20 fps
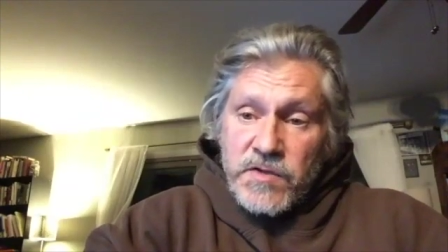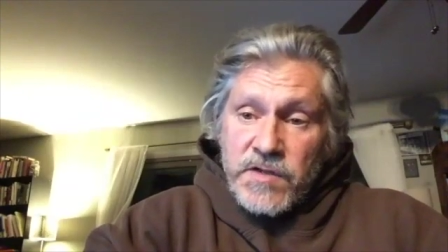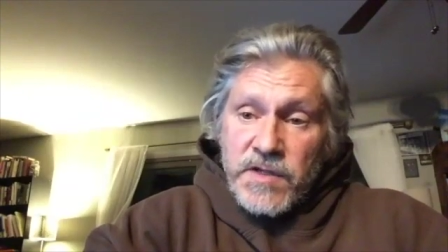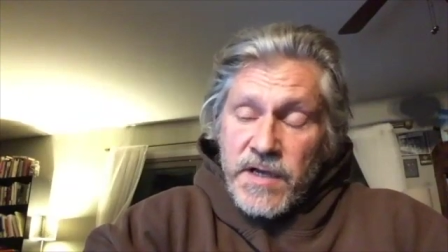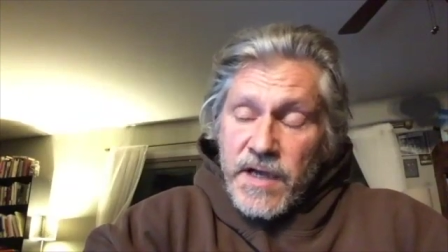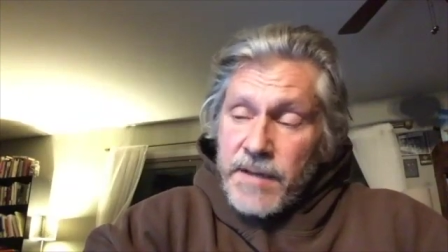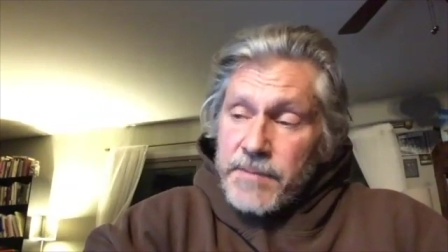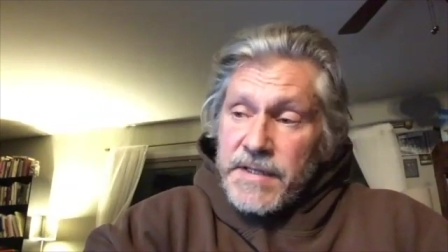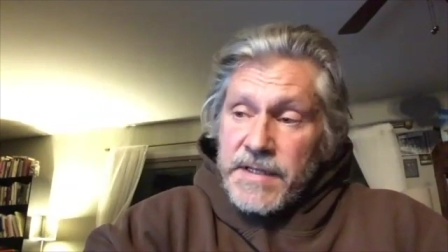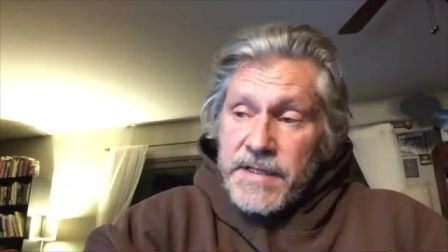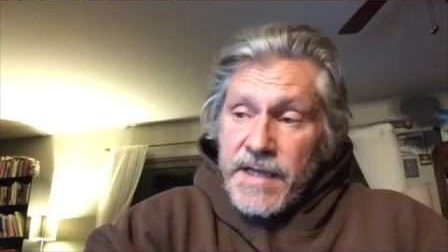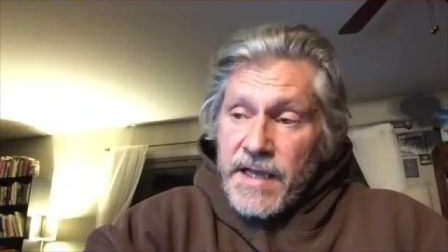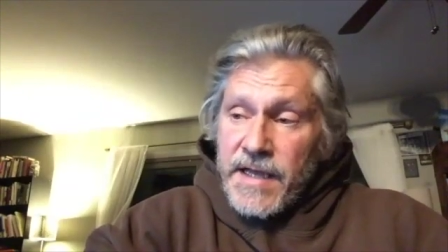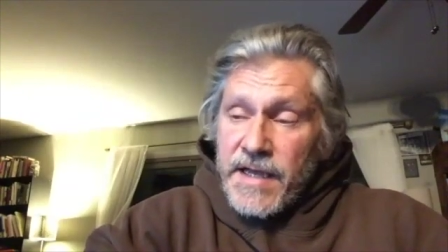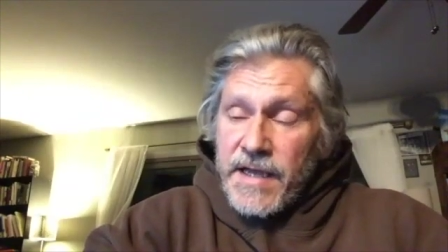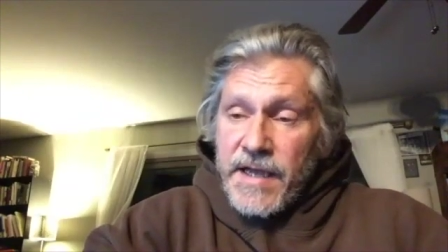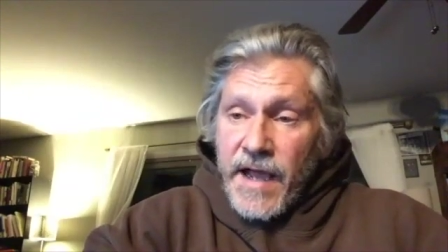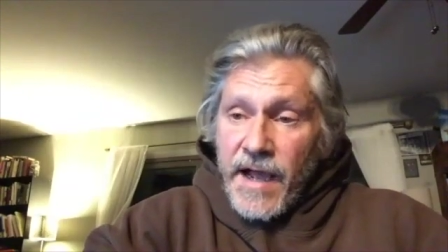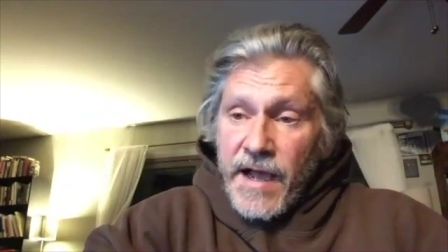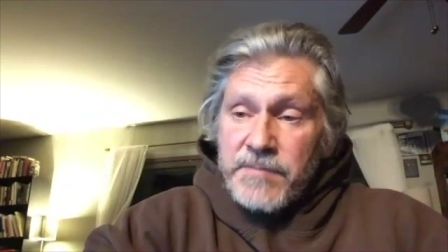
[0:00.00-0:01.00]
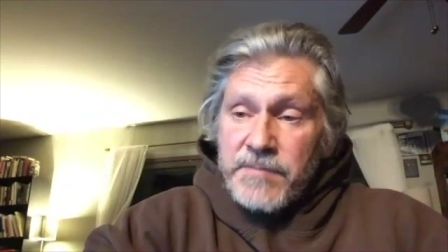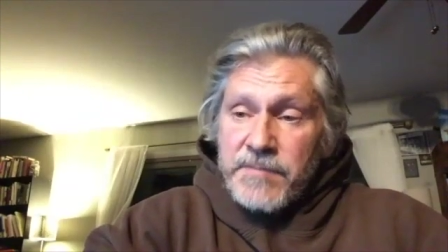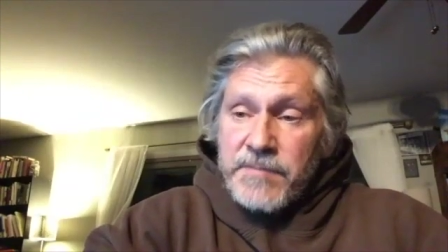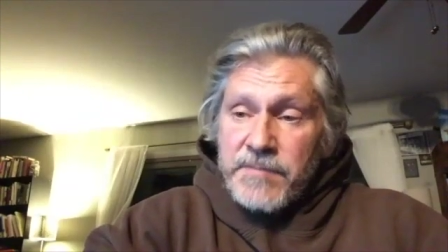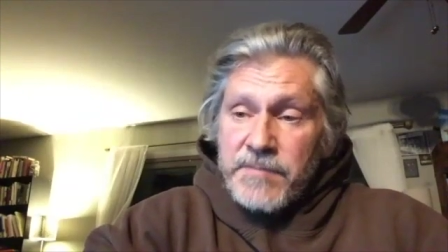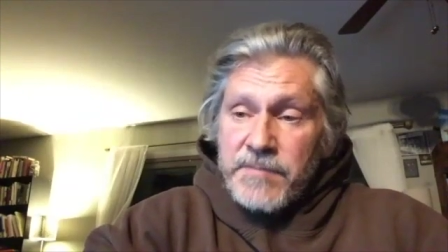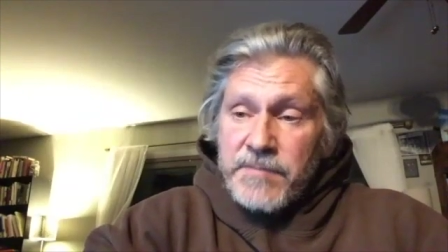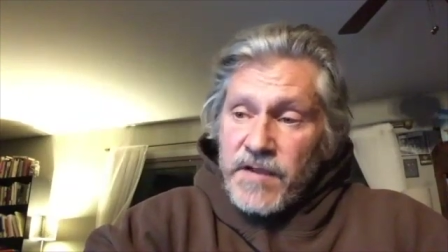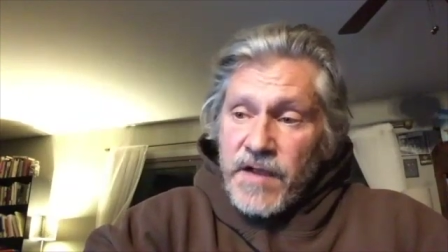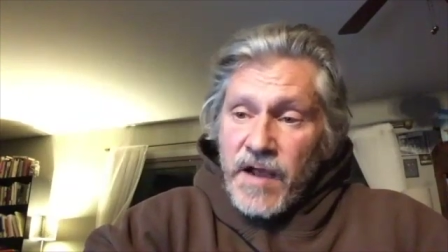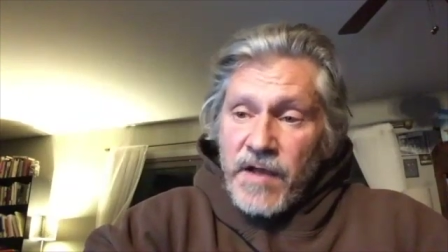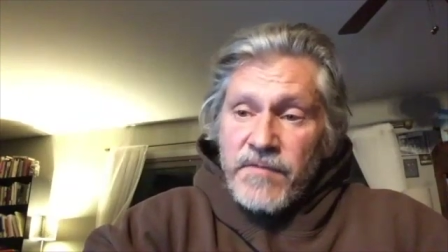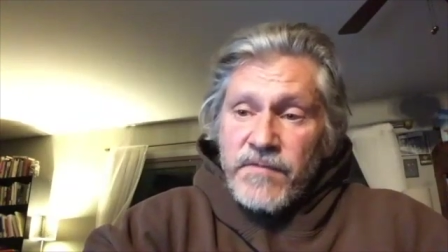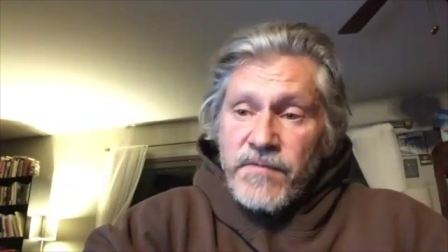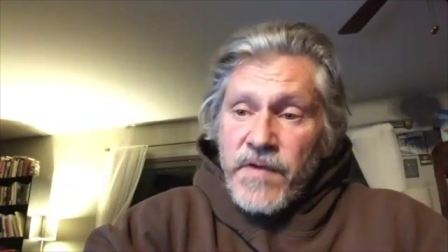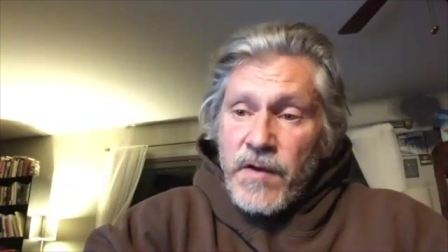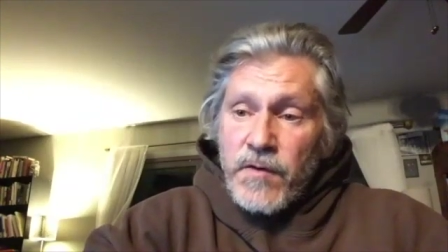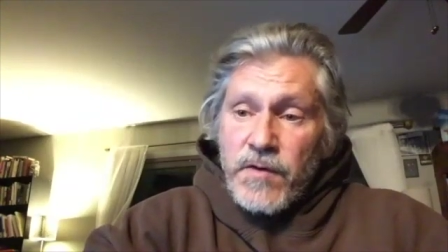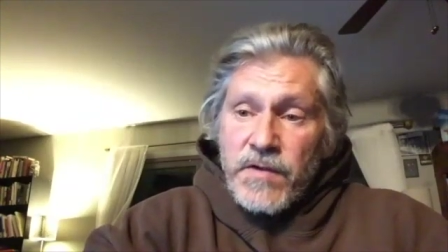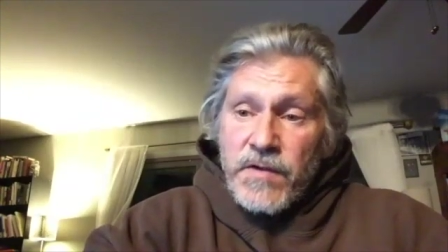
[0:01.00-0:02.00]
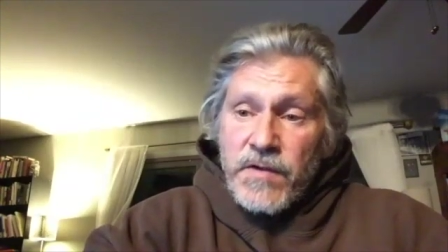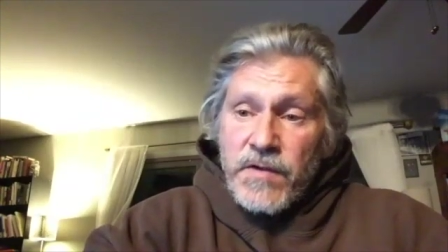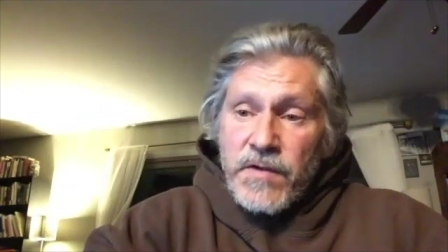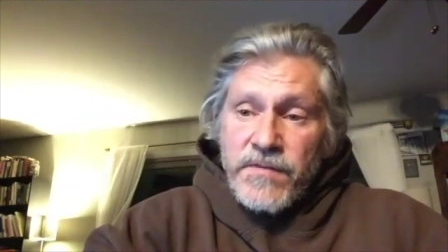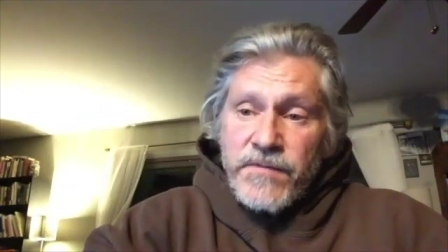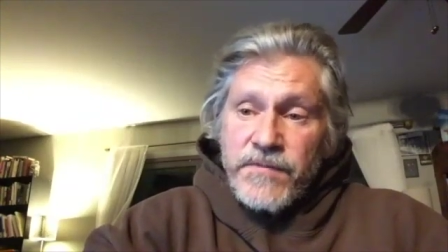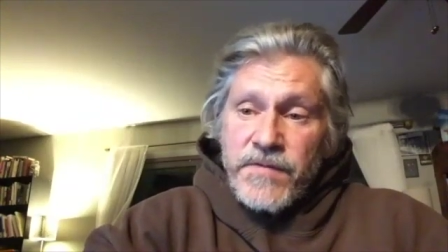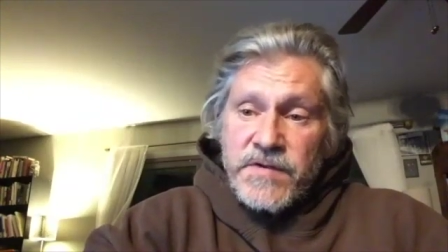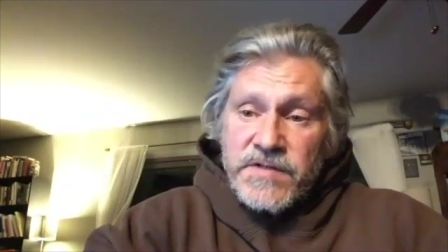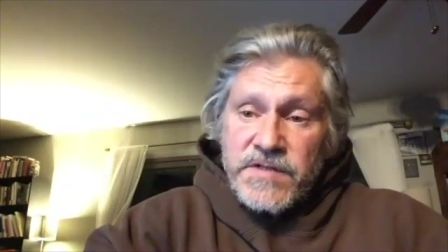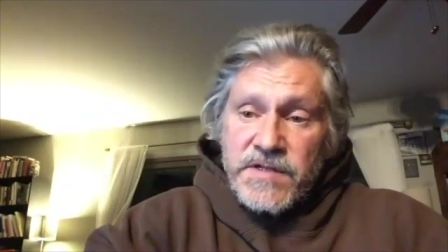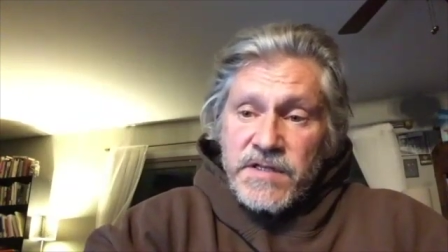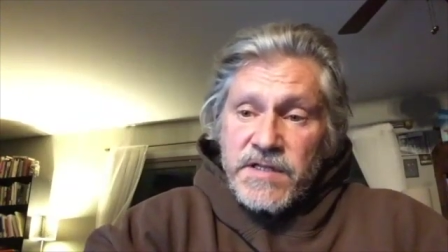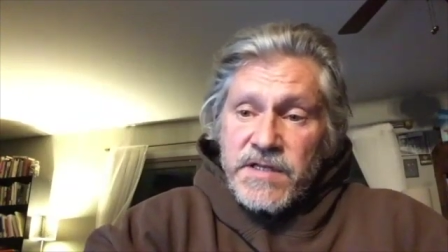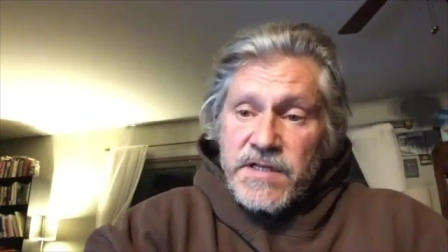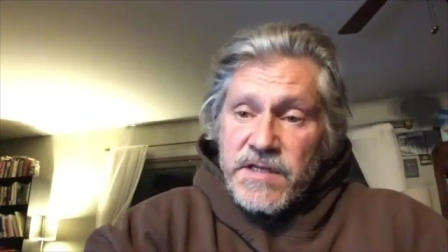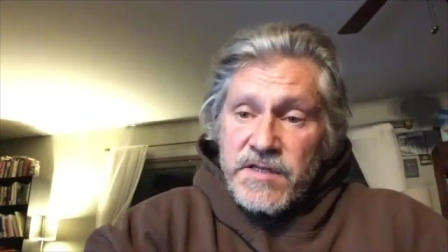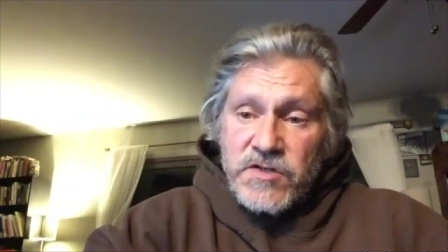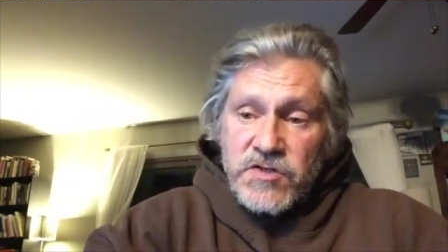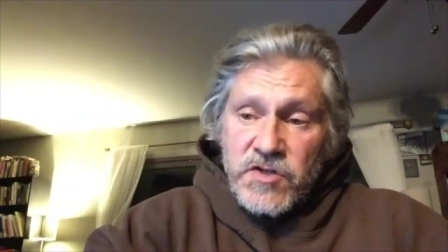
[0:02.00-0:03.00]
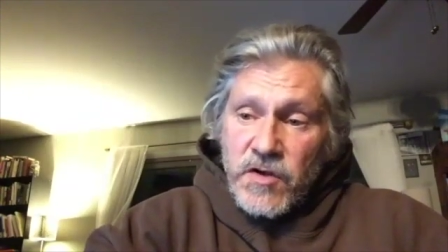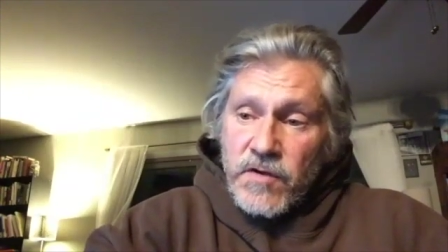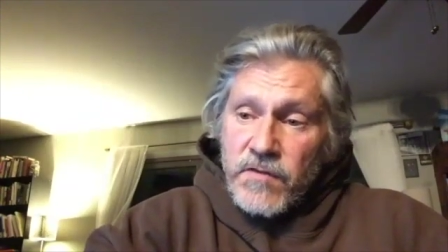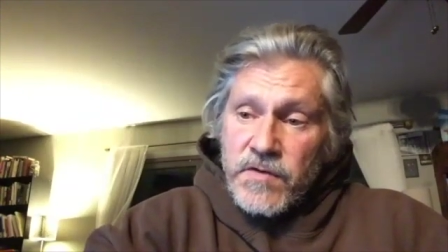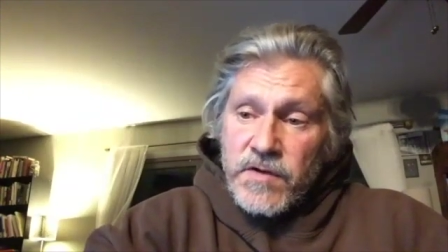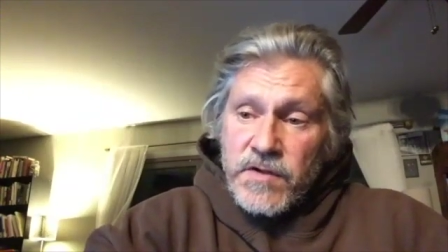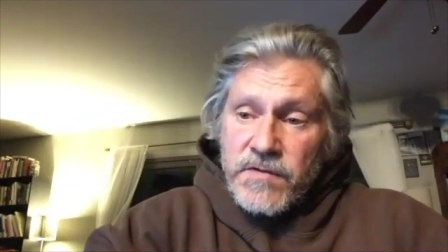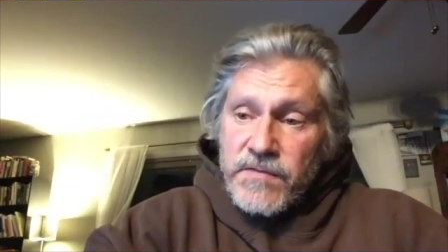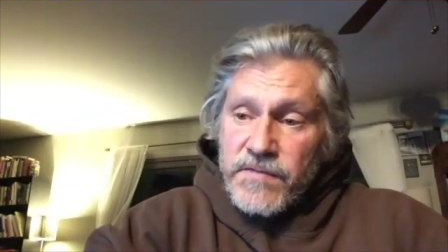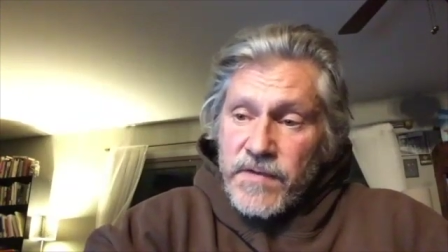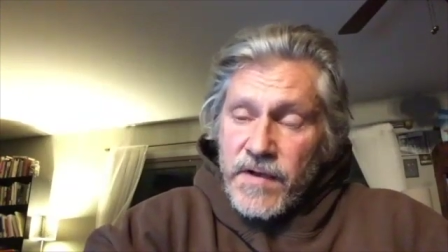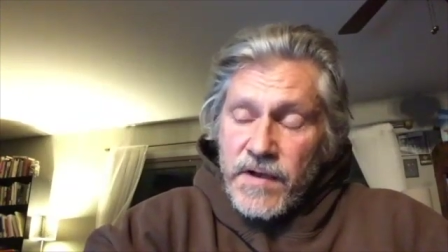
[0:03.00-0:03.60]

I mean, I'm very fiscally conservative.